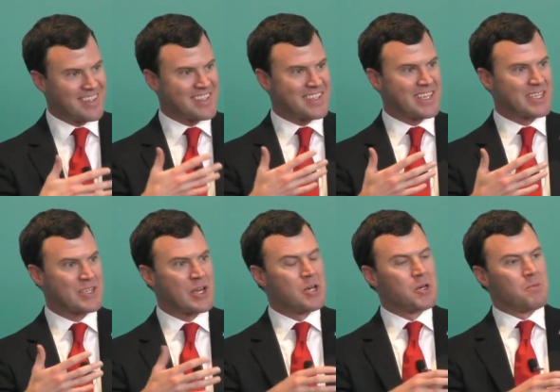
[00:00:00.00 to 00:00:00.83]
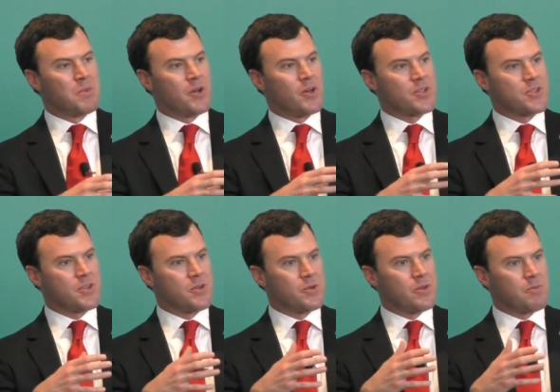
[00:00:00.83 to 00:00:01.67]
these things, but
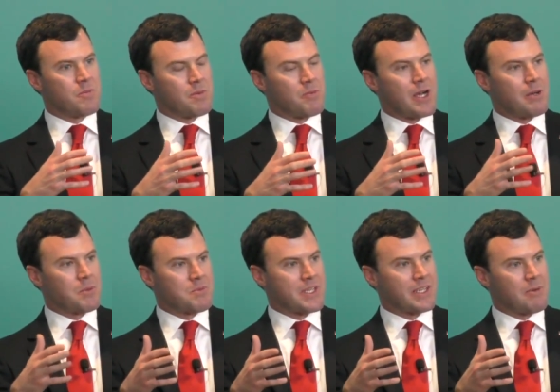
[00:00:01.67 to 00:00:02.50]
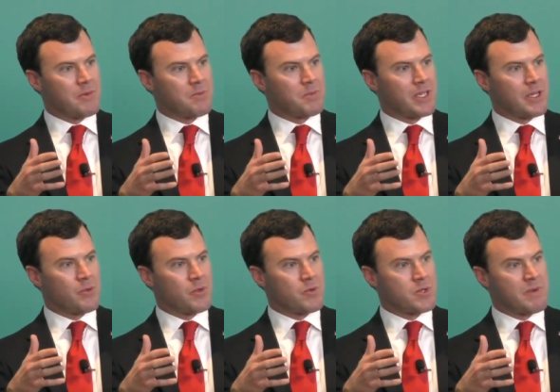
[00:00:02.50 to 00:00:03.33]
also the, the problems that come into play
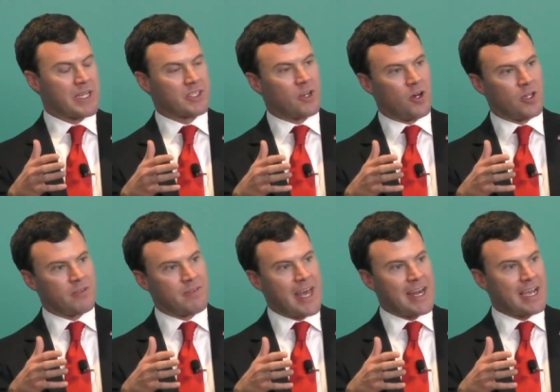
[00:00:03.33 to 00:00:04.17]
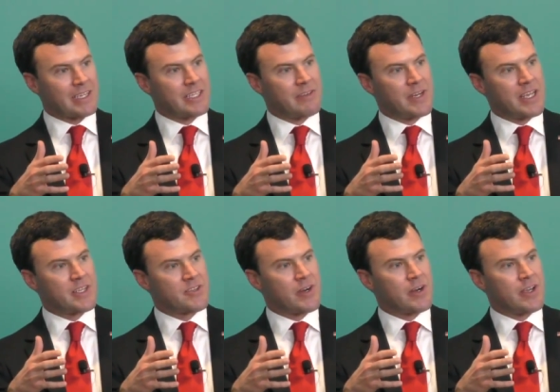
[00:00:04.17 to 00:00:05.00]
with respect to all of that activity
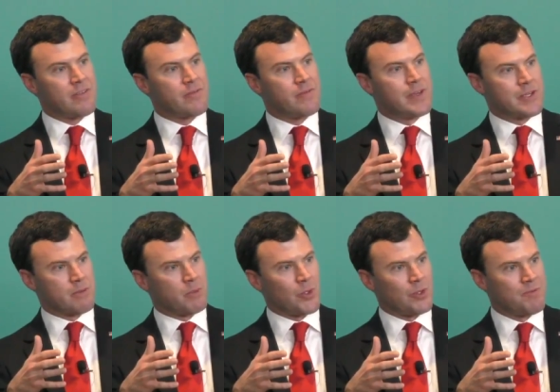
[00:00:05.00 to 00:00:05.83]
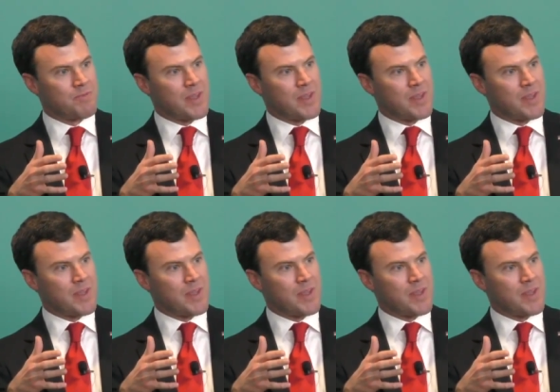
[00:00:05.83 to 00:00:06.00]
is very visible.